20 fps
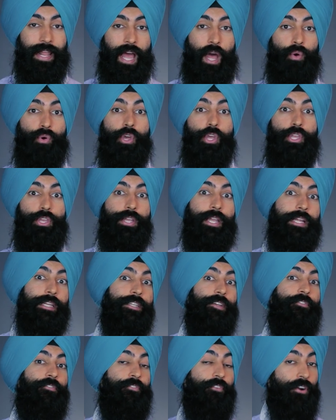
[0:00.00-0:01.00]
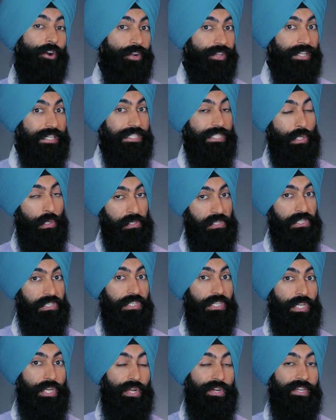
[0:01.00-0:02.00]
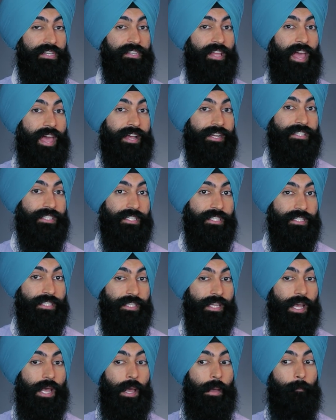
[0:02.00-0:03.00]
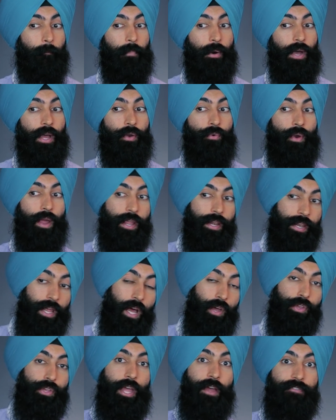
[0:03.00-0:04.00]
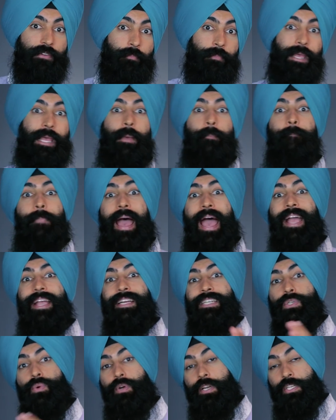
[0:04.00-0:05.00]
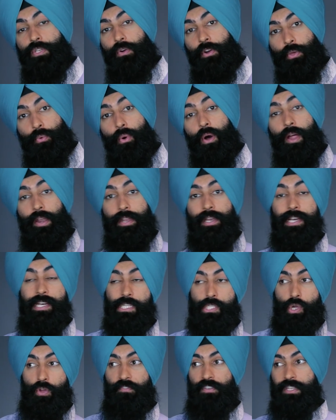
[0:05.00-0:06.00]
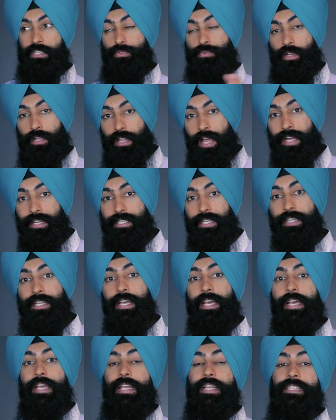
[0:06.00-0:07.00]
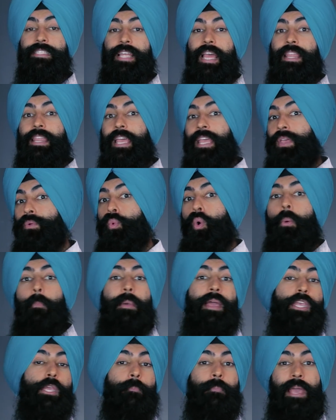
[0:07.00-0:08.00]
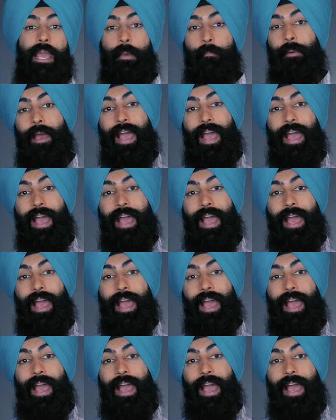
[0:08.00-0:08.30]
now you can defer these Social Security taxes, but right now you have to pay it back in twenty twenty-one. So if he's re-elected, he's saying that he won't make you pay it